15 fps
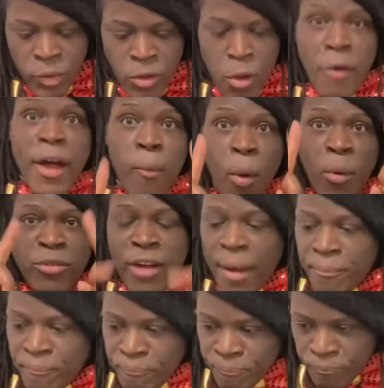Okay, one more
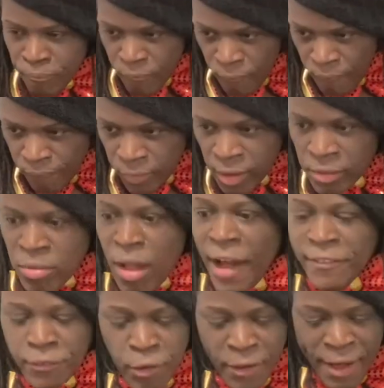time.
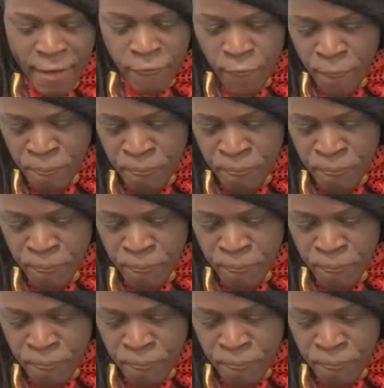I still have